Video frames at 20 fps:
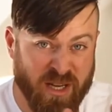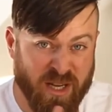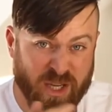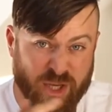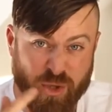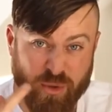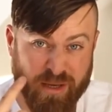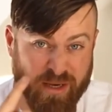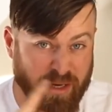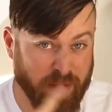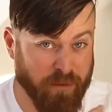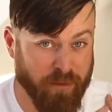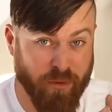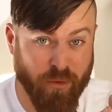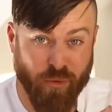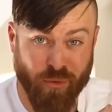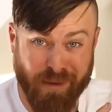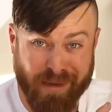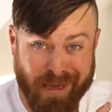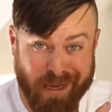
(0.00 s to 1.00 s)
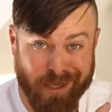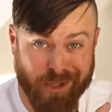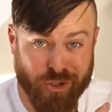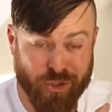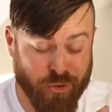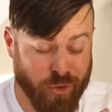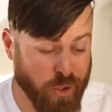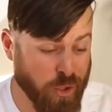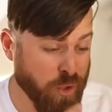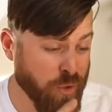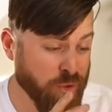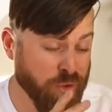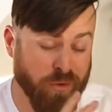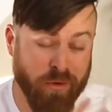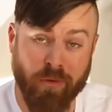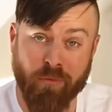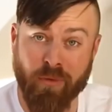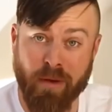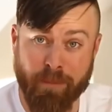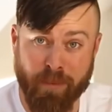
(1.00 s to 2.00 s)
you can either create your own, you
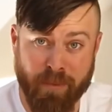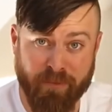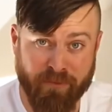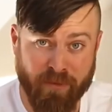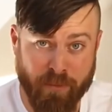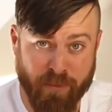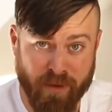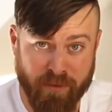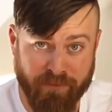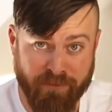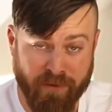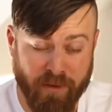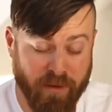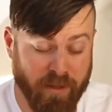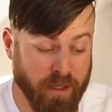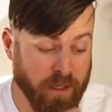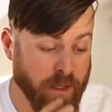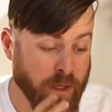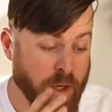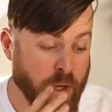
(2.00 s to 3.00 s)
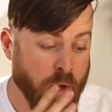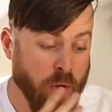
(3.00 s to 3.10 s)
can rip them from an affiliate,